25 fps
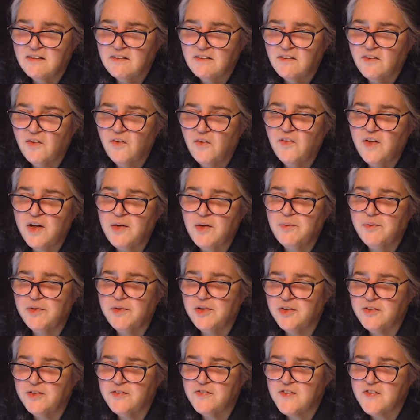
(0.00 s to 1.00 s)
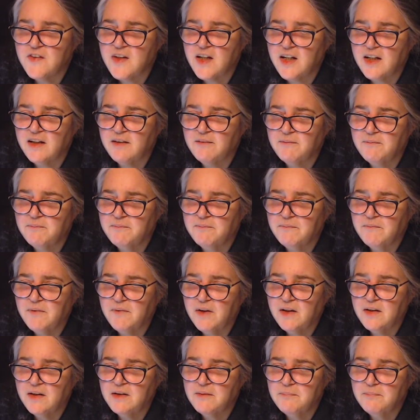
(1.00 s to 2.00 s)
Coy wolves, yeah,
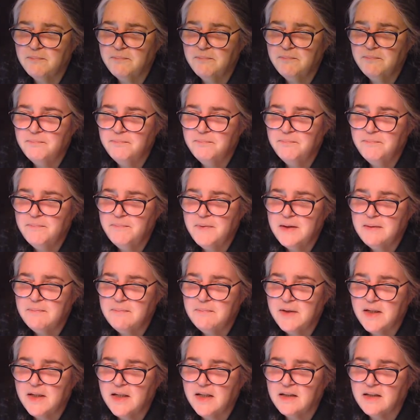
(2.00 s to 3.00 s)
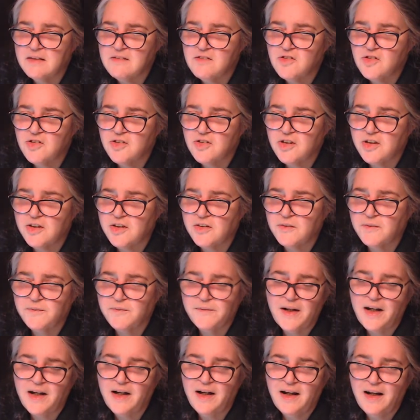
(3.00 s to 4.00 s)
on a PBS
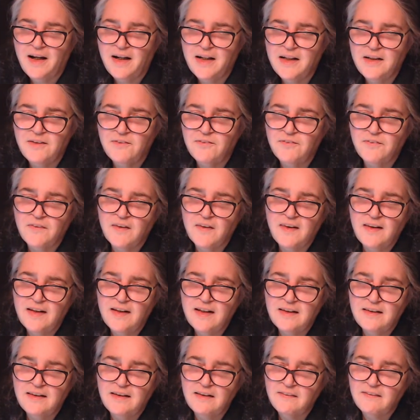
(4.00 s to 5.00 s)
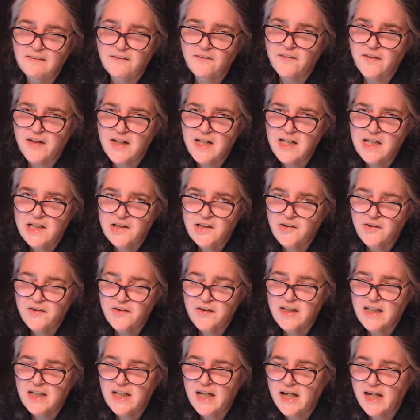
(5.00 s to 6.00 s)
show. I don't think that they're
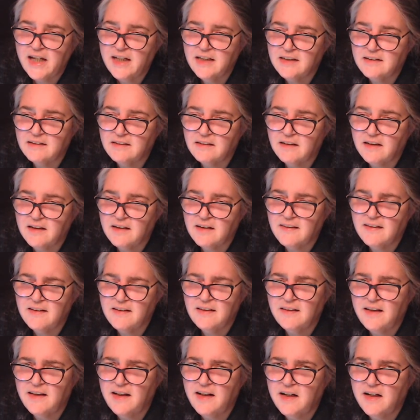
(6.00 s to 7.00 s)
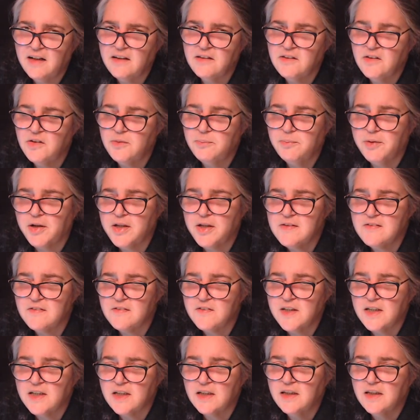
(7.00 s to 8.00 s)
here yet. I think they are in New
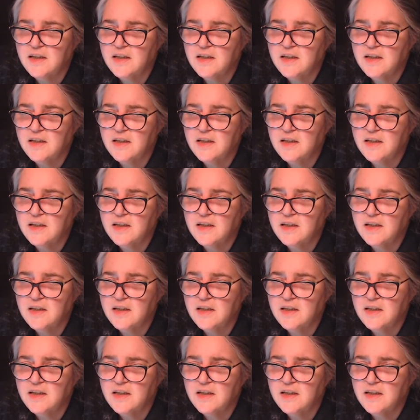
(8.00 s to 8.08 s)
Brunswick.